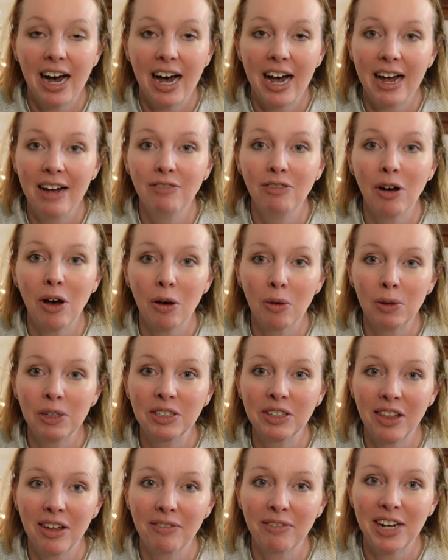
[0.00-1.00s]
I've
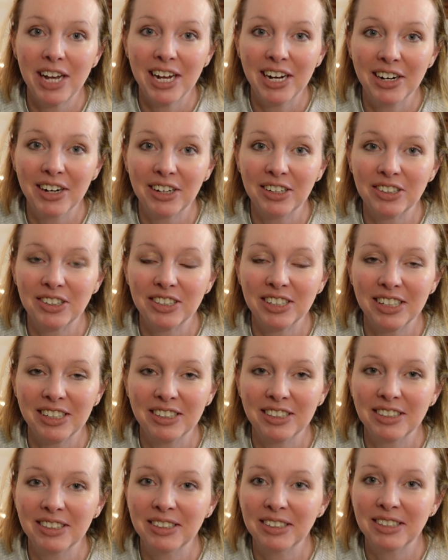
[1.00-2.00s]
always loved Kinder
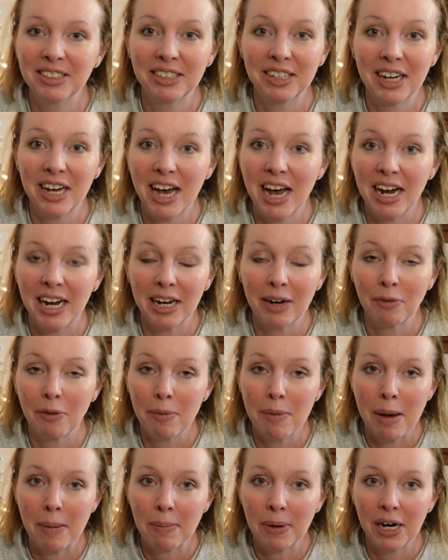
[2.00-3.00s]
since I can
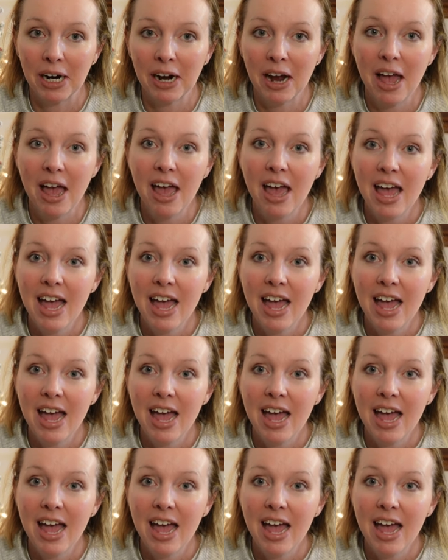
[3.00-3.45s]
remember.